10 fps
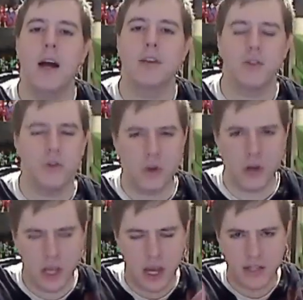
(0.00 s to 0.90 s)
So don't
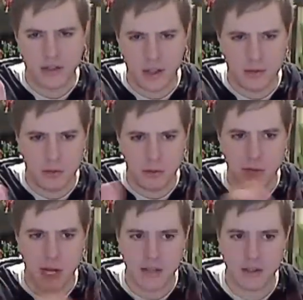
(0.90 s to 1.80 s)
worry, guys. A lot of people have
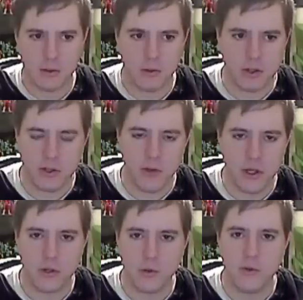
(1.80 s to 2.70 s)
been asking me, where's the
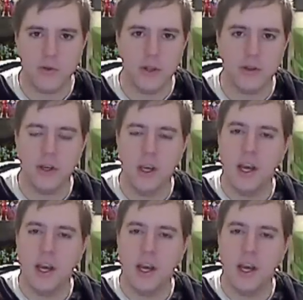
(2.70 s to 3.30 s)
videos? Where's the videos?